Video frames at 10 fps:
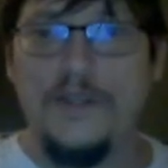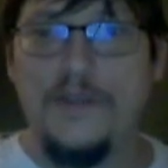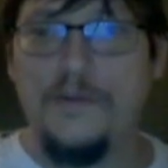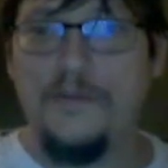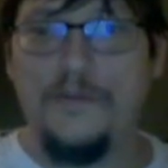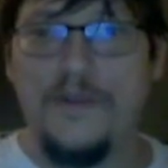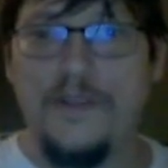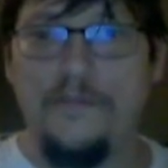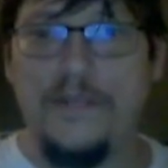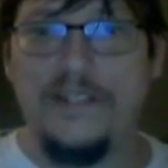the one of
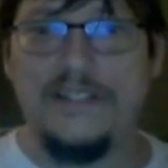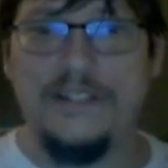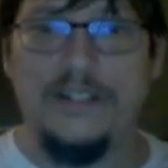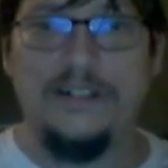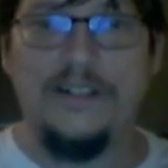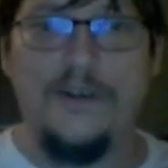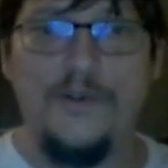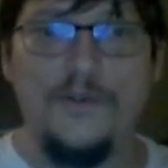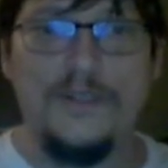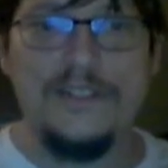the biggest gung
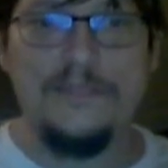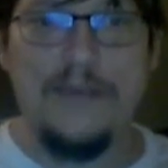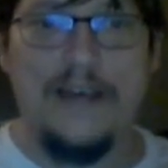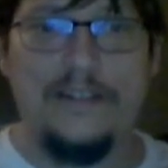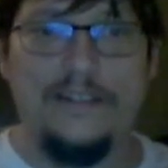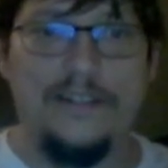ho ones about it.